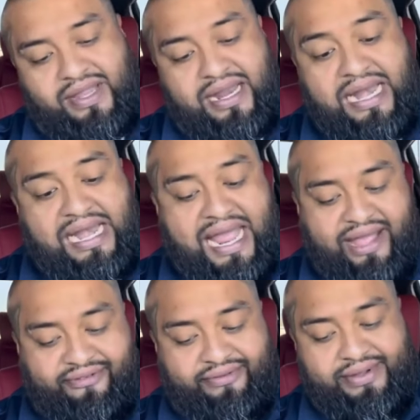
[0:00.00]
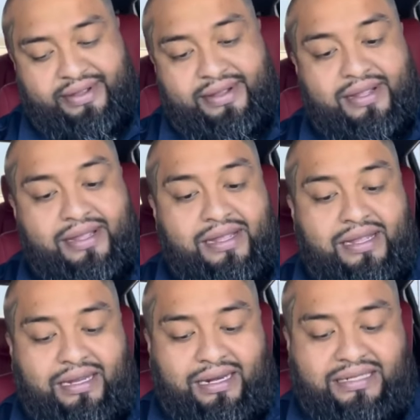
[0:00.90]
And I laugh.
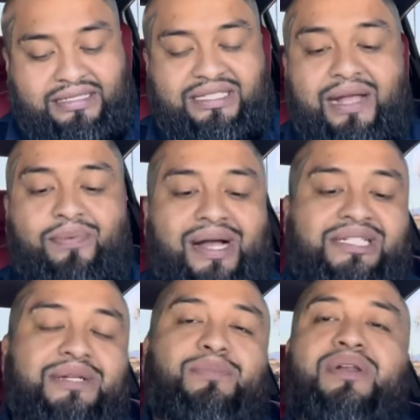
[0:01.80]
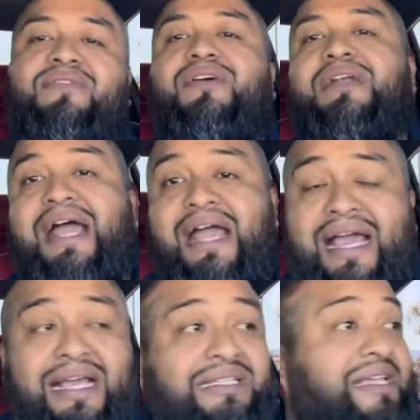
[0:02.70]
Like, stop watching Boulevard
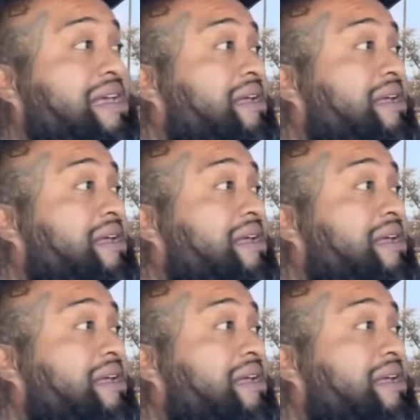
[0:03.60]
Nights,